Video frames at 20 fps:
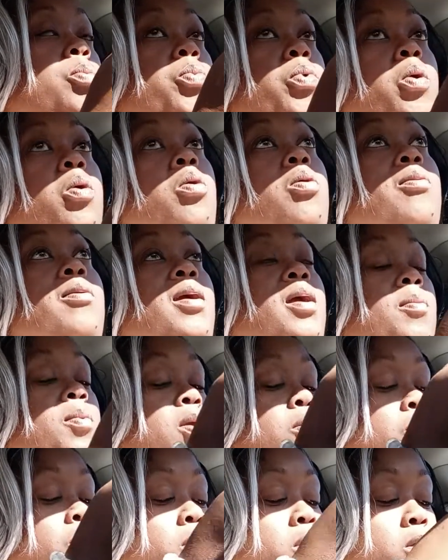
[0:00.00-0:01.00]

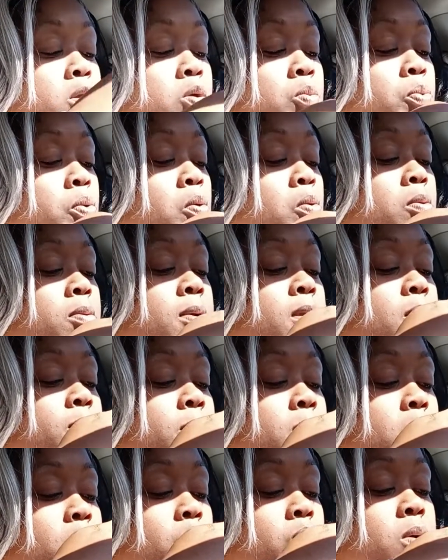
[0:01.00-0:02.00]
programming. What are you
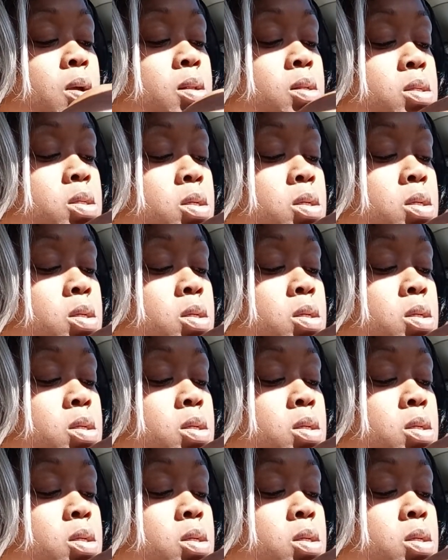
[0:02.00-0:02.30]
programming? What